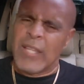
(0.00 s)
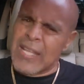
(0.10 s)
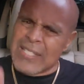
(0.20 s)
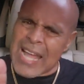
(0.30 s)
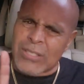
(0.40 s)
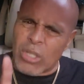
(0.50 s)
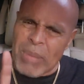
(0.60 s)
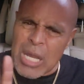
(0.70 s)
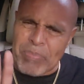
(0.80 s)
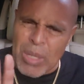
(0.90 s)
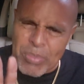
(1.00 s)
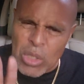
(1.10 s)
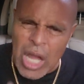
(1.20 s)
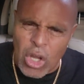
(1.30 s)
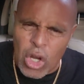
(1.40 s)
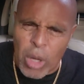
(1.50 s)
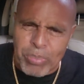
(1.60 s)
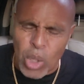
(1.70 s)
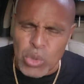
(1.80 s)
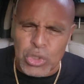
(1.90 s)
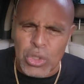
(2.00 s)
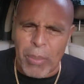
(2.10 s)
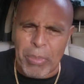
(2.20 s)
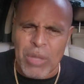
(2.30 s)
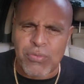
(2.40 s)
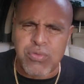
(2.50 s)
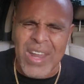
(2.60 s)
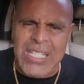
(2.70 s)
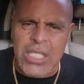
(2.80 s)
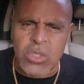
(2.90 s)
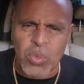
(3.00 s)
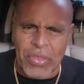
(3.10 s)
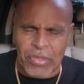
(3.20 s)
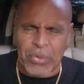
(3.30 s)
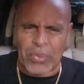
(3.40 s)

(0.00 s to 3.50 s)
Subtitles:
there's not too many people that are going to approach you to be friends with